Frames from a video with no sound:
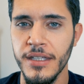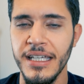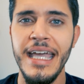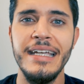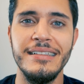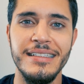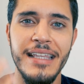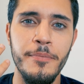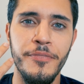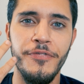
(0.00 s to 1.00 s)
Okay, and
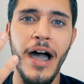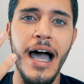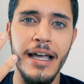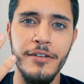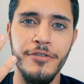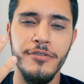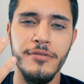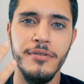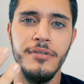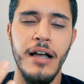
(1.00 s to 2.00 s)
step 5,
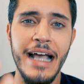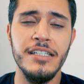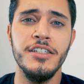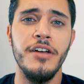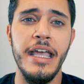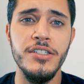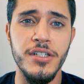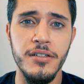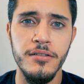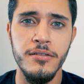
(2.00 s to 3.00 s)
ask your agent.